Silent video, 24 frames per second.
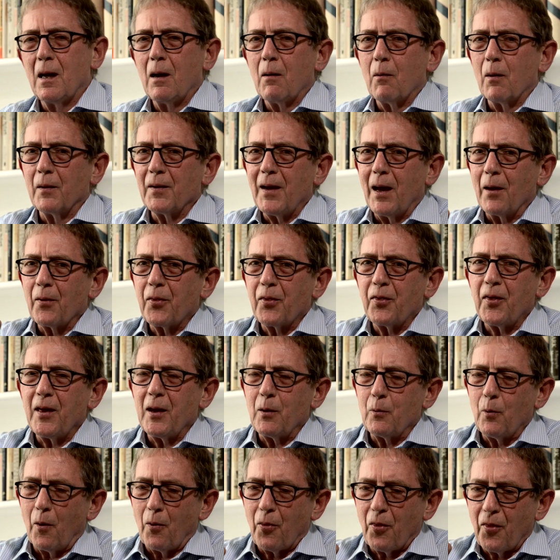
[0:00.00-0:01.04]
Well, now think
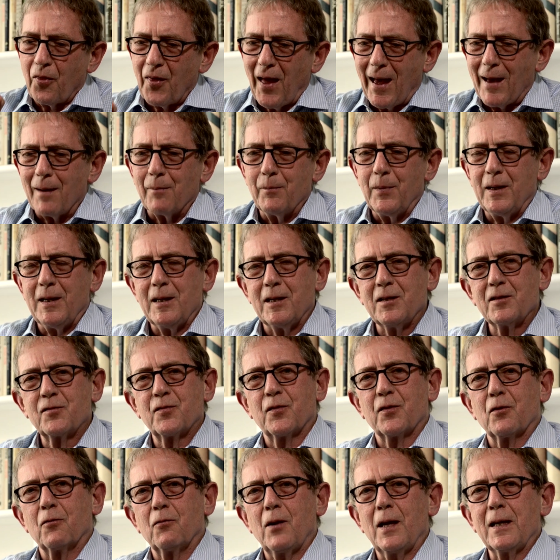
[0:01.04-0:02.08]
what that means for
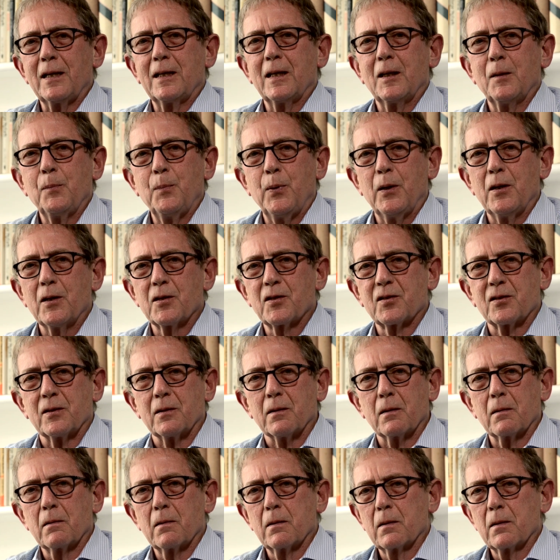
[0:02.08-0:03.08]
the regular person.